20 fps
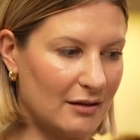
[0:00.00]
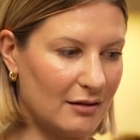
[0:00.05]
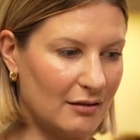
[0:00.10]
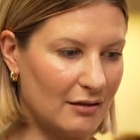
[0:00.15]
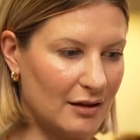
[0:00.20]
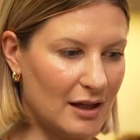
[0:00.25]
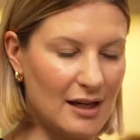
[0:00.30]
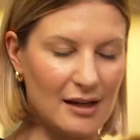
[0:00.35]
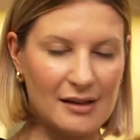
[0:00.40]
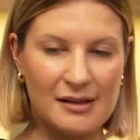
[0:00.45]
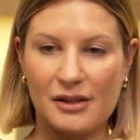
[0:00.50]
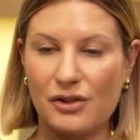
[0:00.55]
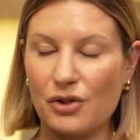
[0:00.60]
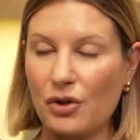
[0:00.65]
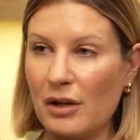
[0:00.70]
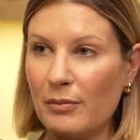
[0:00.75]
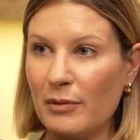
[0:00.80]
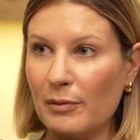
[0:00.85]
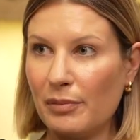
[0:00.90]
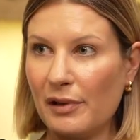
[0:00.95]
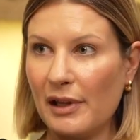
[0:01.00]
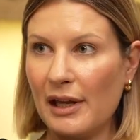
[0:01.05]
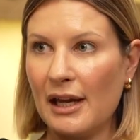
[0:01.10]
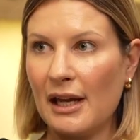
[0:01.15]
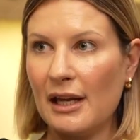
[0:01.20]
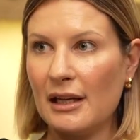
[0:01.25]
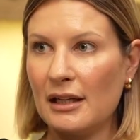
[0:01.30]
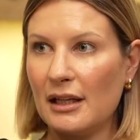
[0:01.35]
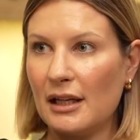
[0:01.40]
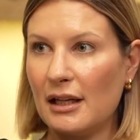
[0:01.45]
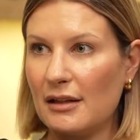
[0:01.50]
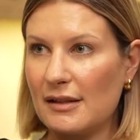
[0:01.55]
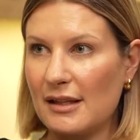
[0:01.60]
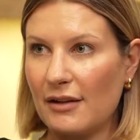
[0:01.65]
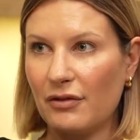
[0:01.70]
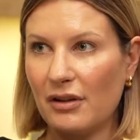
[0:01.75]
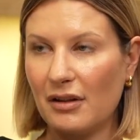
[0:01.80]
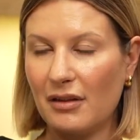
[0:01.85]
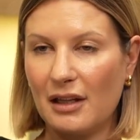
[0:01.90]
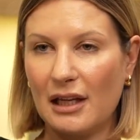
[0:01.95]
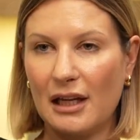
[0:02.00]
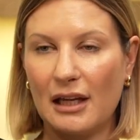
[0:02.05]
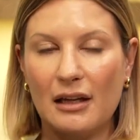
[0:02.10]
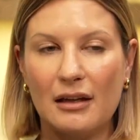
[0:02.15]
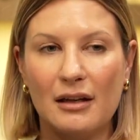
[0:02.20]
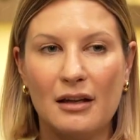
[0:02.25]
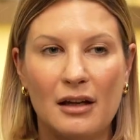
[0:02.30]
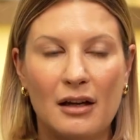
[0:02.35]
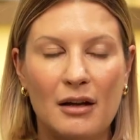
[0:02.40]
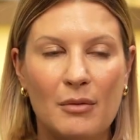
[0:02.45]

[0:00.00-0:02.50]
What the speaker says: here's the treatment plan, here's everything.